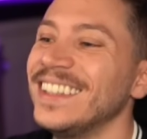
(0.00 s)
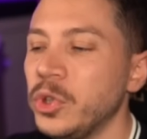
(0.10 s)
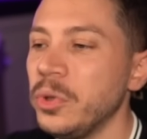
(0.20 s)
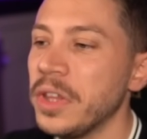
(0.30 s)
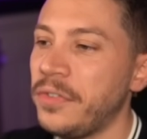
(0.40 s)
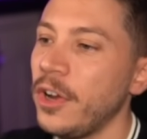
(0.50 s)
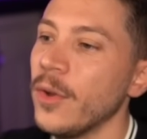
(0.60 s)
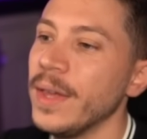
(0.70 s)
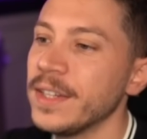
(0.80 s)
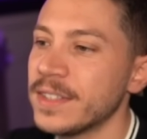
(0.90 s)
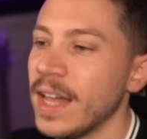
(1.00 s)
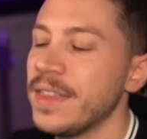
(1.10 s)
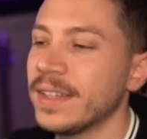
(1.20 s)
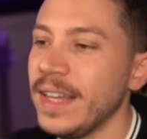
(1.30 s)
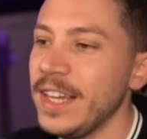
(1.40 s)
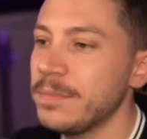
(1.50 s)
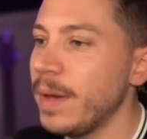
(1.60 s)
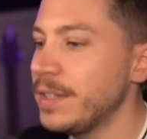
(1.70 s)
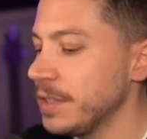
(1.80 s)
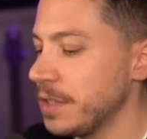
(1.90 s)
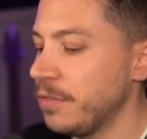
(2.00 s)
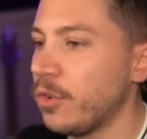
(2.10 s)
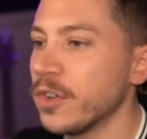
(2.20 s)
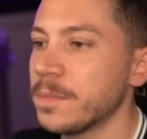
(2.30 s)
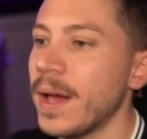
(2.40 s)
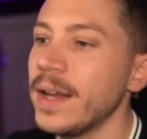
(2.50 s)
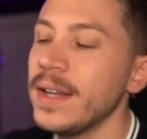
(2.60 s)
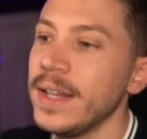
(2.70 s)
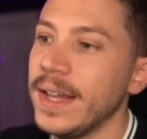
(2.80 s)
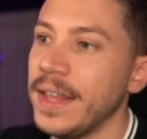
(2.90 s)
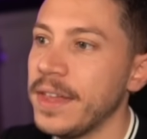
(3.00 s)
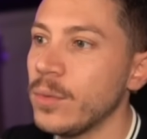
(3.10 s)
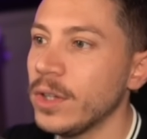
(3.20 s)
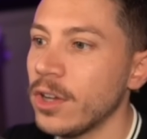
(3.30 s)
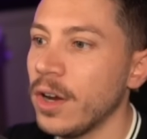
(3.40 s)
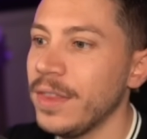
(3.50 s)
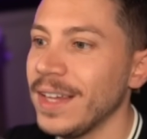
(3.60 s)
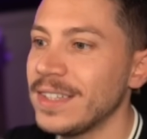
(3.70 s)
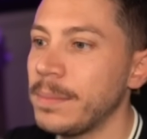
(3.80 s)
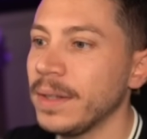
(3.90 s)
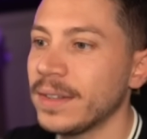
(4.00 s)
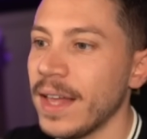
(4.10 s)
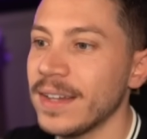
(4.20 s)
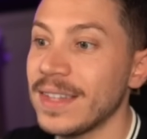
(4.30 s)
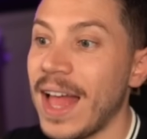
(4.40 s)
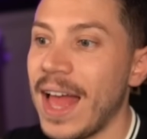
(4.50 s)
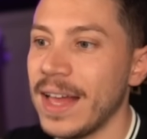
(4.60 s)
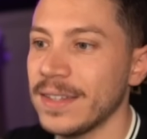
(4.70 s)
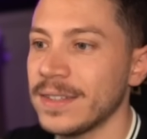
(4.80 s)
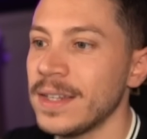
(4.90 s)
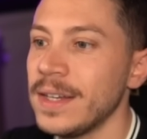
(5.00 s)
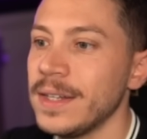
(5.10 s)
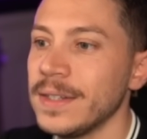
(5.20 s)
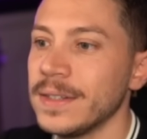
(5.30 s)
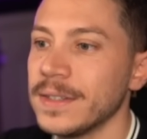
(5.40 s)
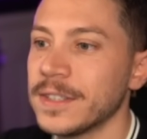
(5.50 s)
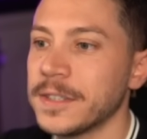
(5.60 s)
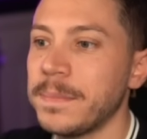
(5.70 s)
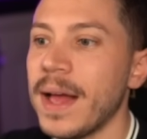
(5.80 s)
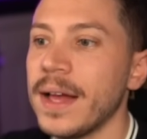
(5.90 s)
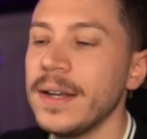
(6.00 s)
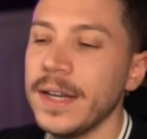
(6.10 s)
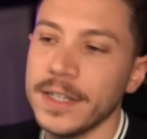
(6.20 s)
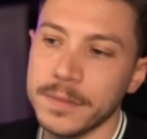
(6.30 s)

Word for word: do the following, say that is base 64 span, and then return the example text as span, and